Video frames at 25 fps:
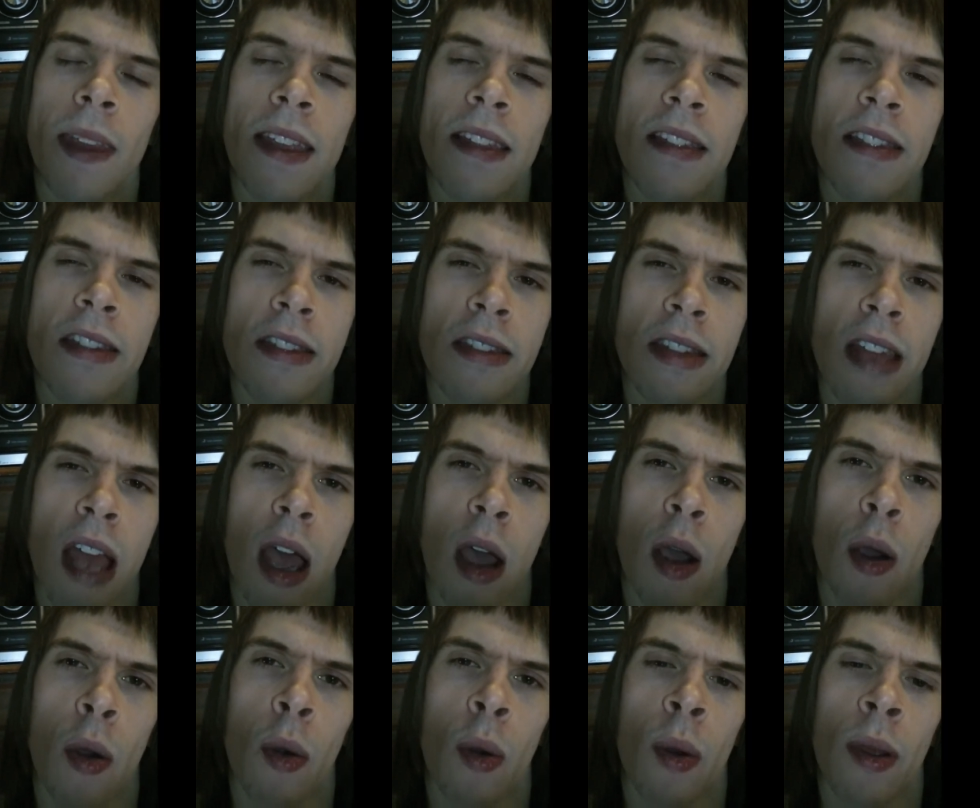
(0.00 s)

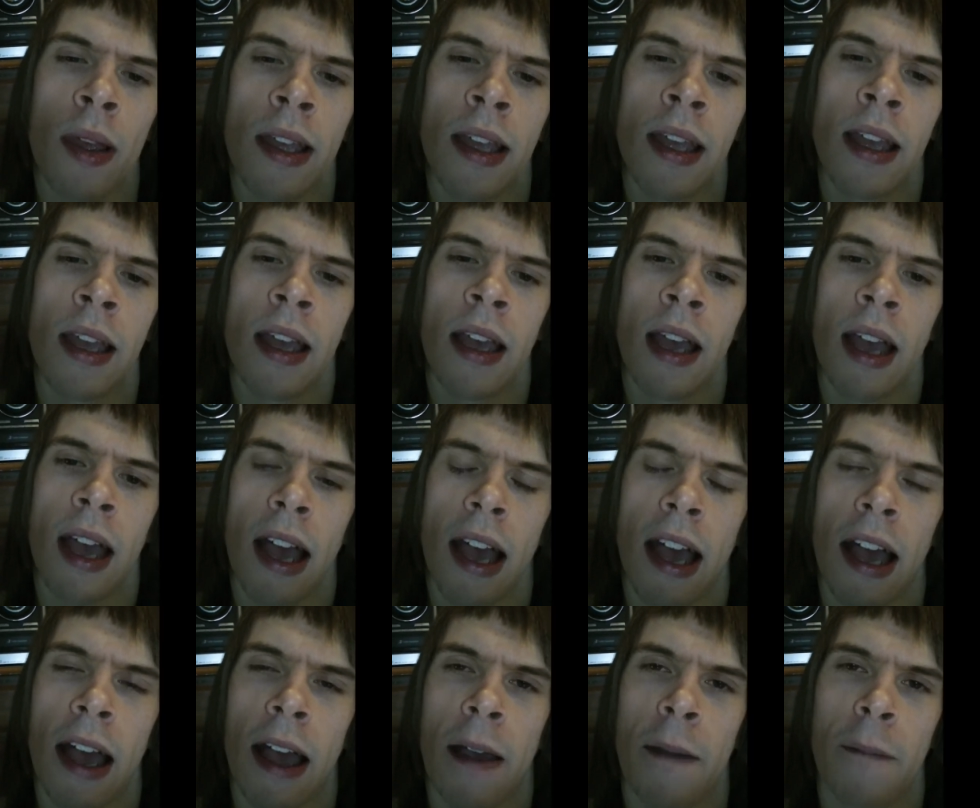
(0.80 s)
So,
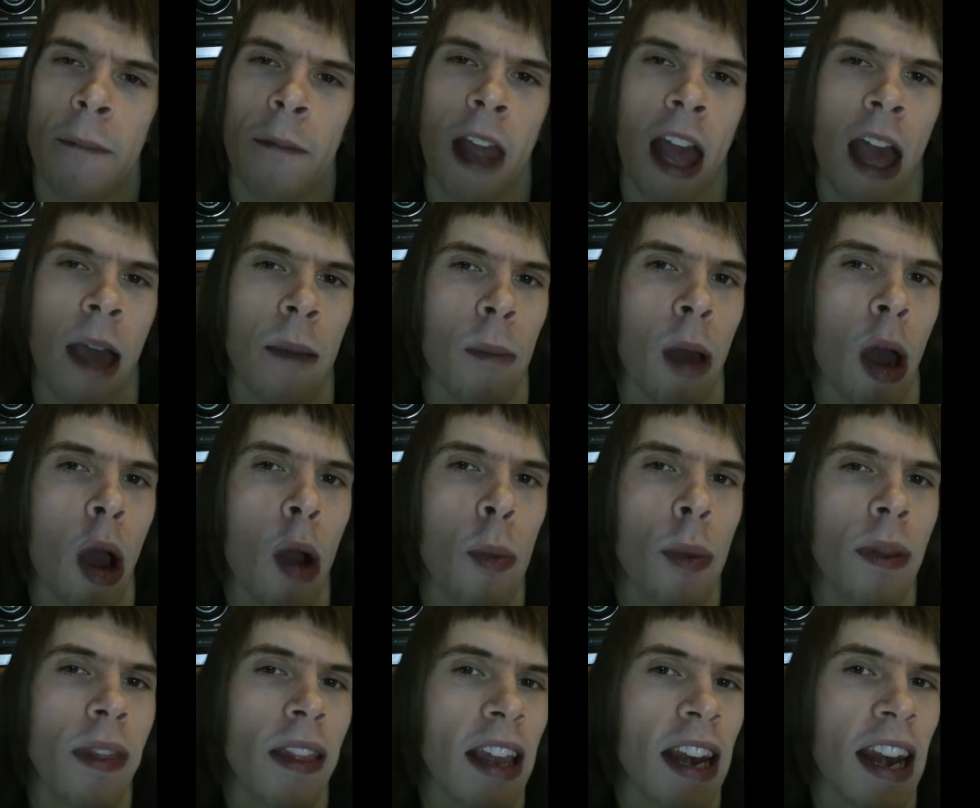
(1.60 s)
I'm
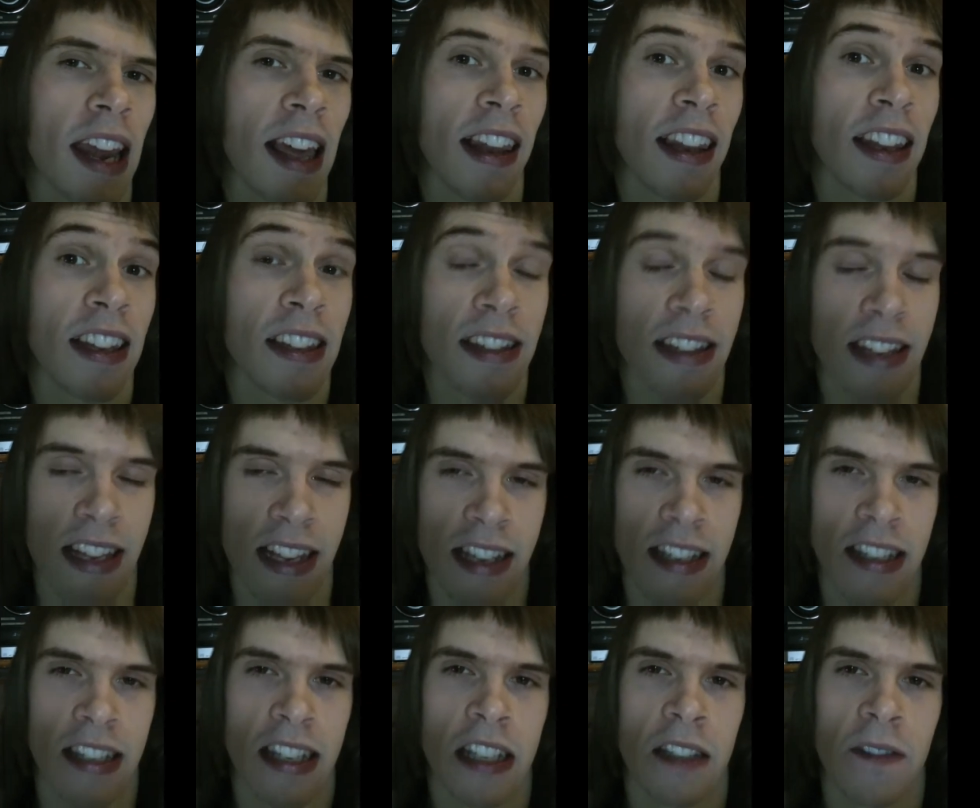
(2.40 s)
hoping that Ellen
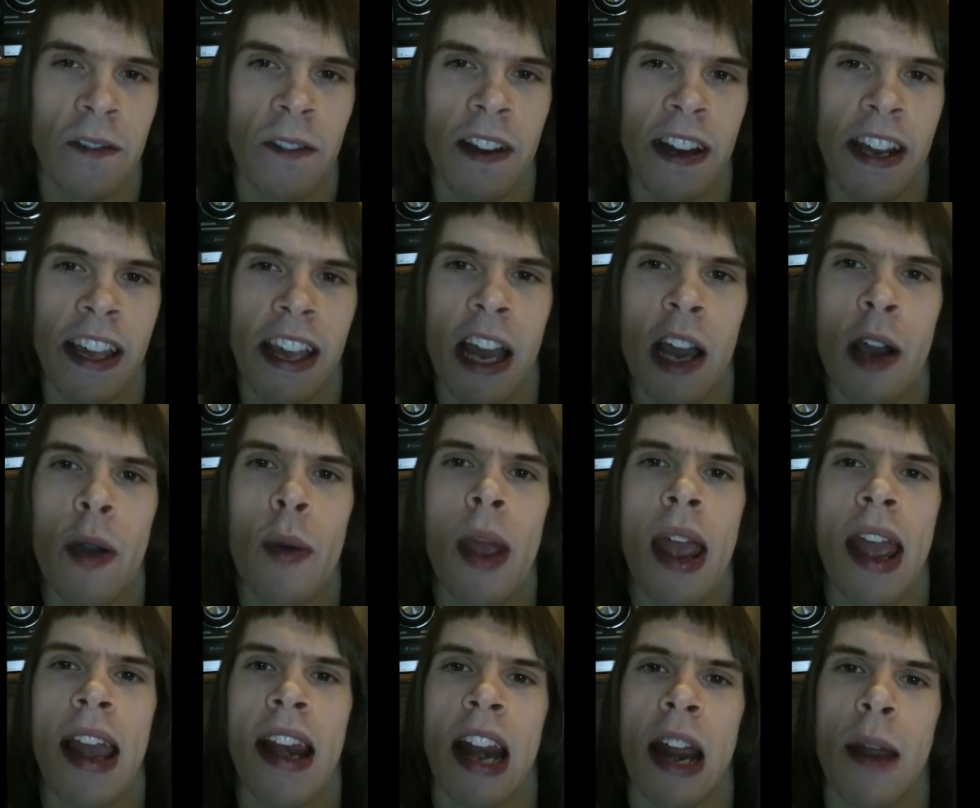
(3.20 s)
sees this
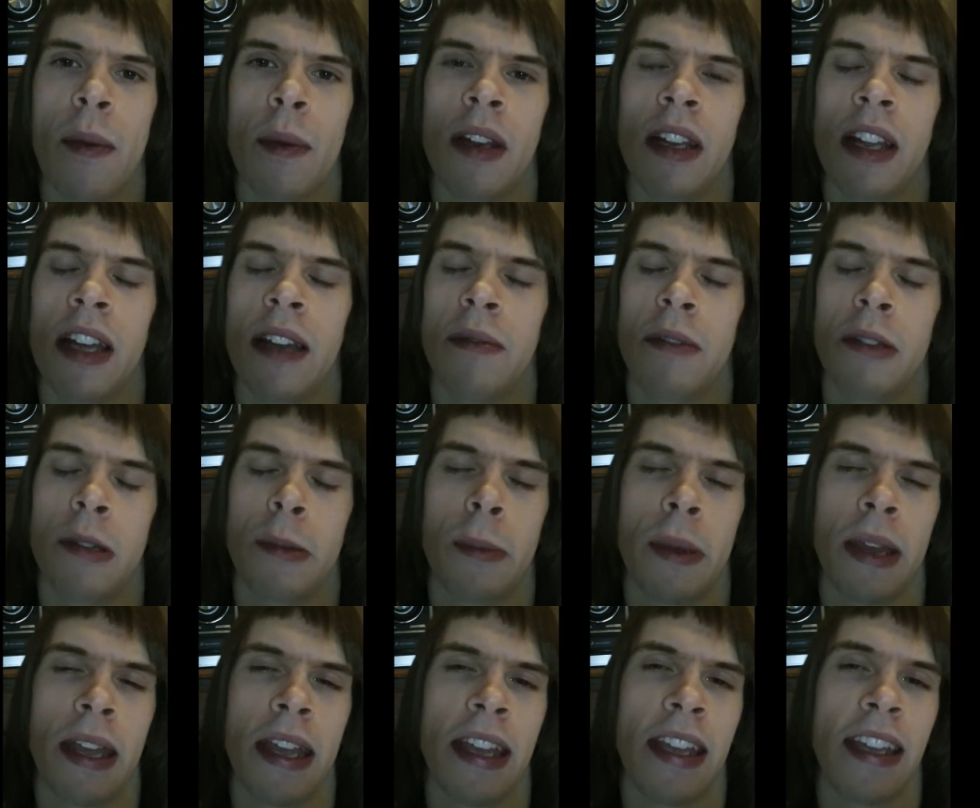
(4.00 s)
video, and I would love
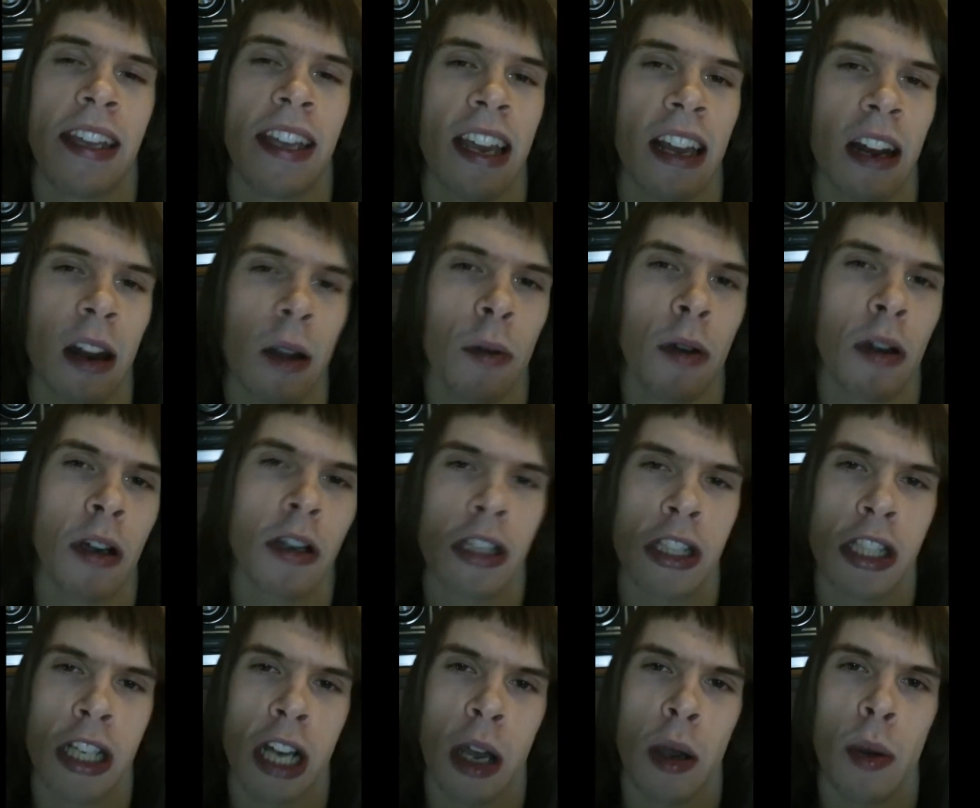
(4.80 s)
to get on
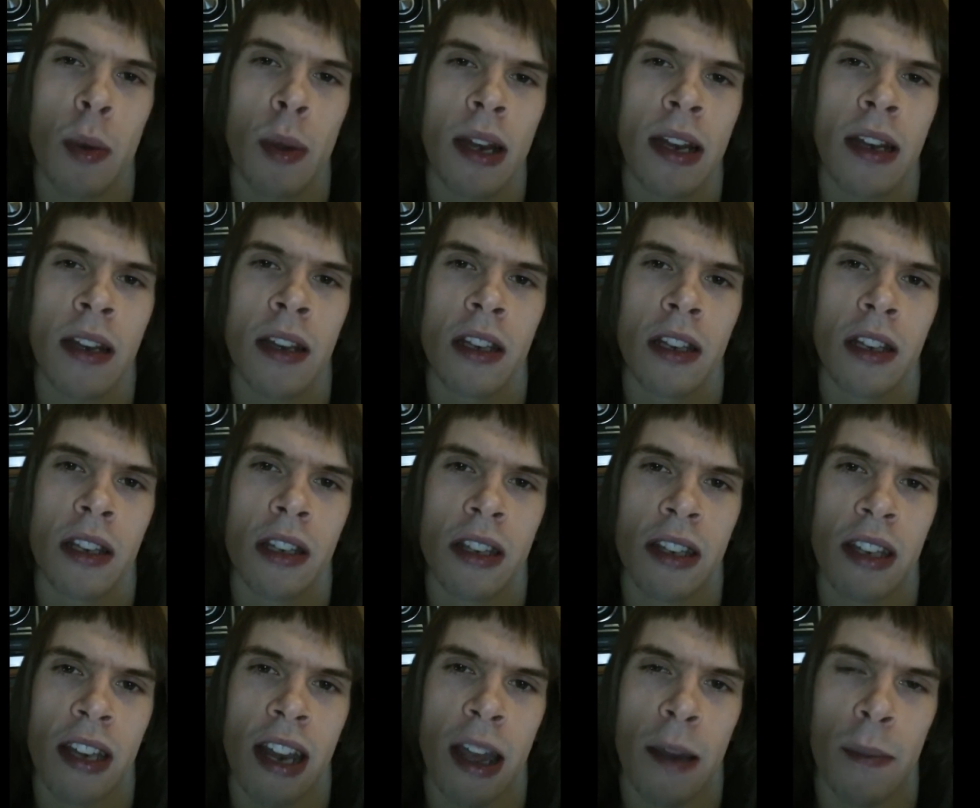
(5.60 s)
her show and
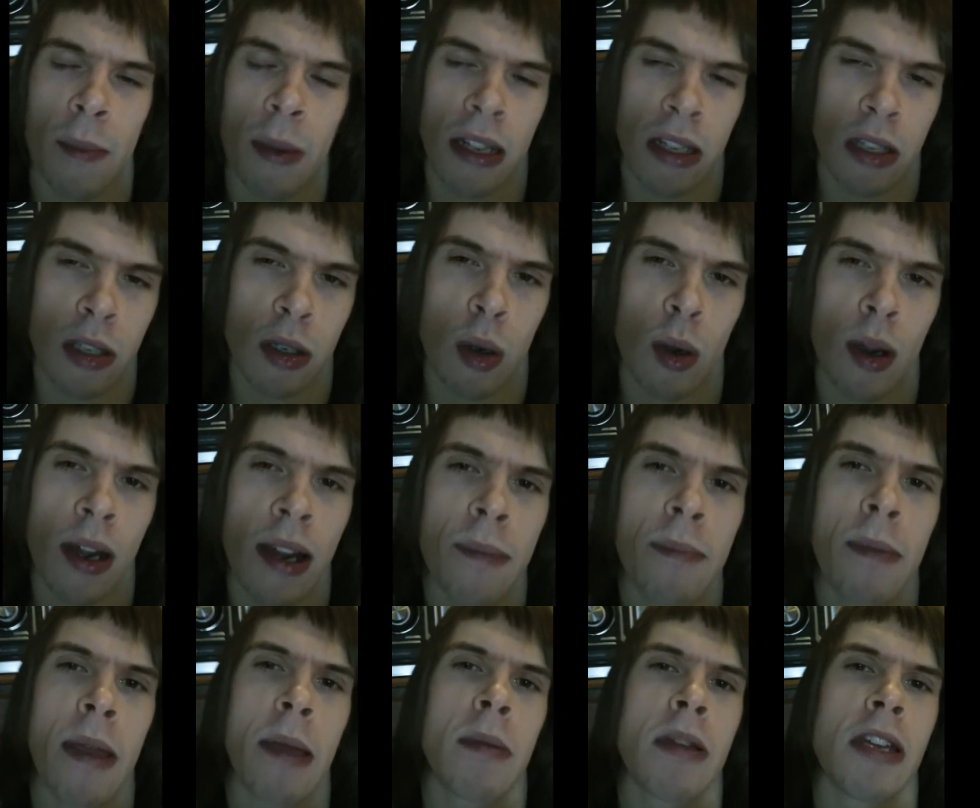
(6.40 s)
tell my story,
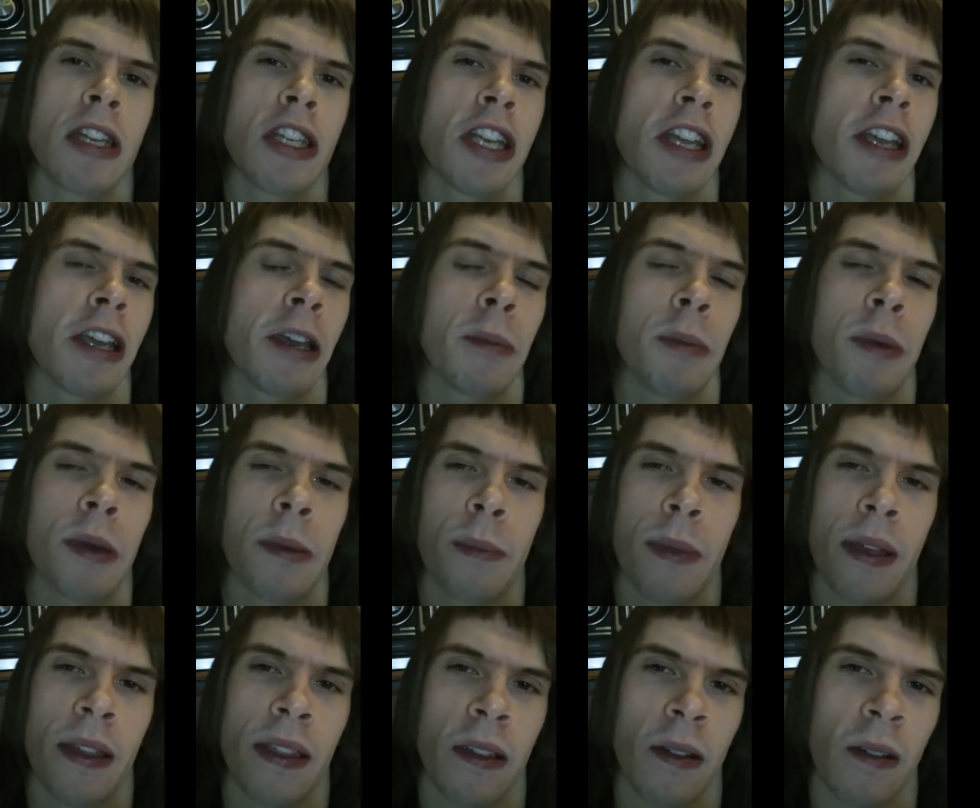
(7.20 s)
and maybe she could put
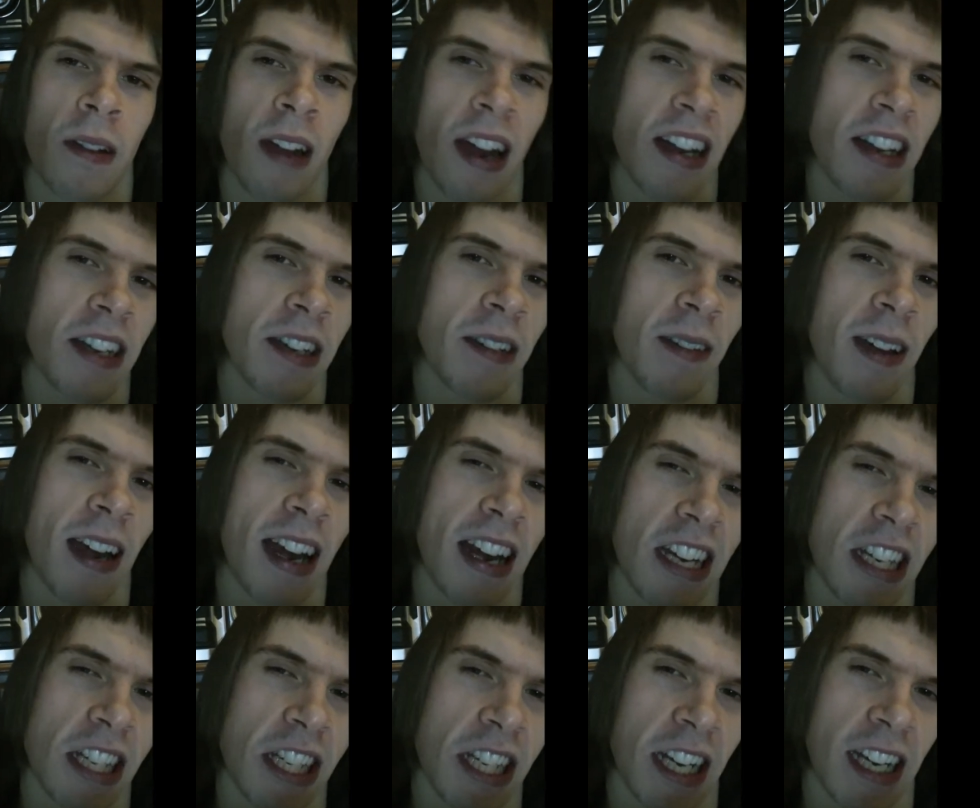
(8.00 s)
me in the right
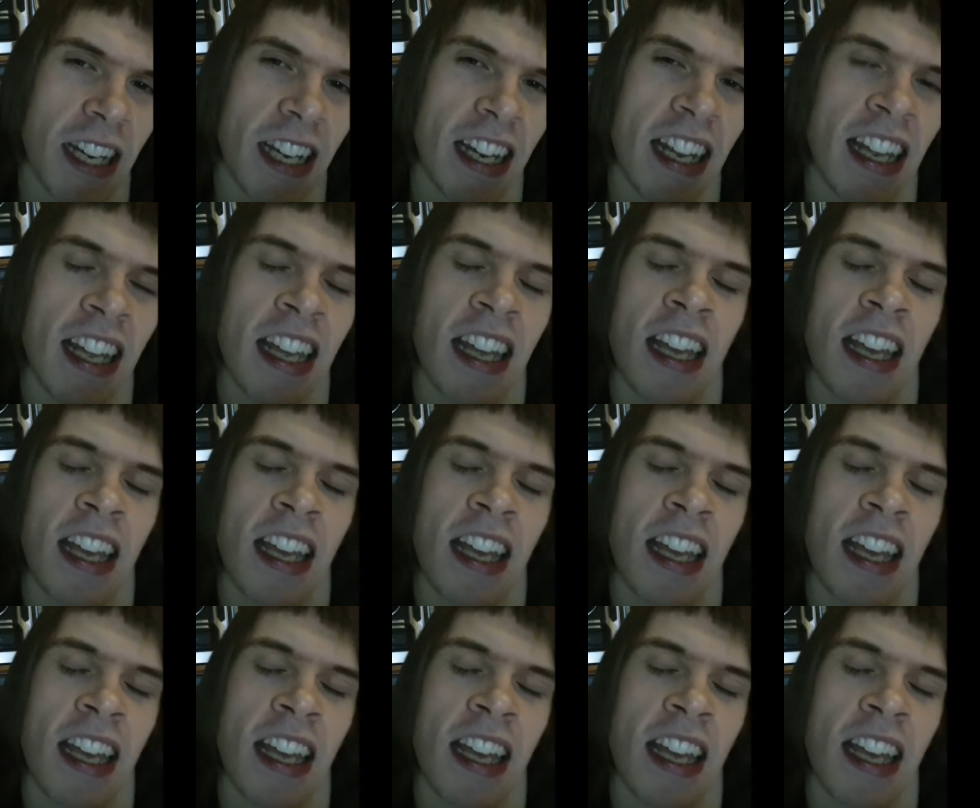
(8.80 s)
direction.